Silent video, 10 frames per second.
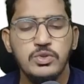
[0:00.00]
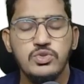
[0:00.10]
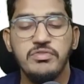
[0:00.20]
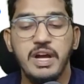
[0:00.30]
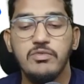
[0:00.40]

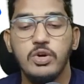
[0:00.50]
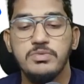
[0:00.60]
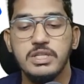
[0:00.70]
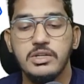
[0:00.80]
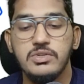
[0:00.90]
So 5
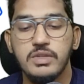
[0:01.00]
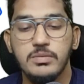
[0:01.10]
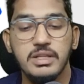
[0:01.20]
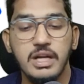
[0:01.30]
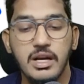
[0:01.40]
objectives will
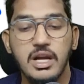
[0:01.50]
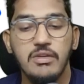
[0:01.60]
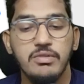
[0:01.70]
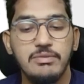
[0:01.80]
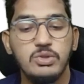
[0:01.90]
be there.
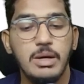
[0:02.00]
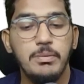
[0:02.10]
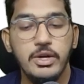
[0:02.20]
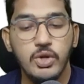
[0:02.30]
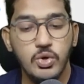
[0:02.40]
We have to
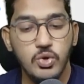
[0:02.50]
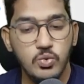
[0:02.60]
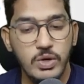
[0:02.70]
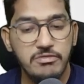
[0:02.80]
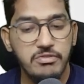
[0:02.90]
comment on
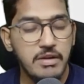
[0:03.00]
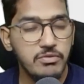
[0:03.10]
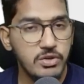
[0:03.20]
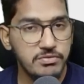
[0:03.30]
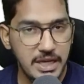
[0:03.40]
true and fair
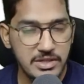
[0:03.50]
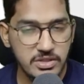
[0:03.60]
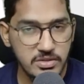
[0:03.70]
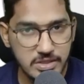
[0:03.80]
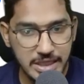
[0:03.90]
view of
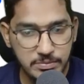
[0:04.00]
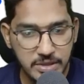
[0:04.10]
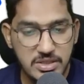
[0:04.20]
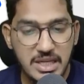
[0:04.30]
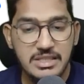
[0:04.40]
financial statements,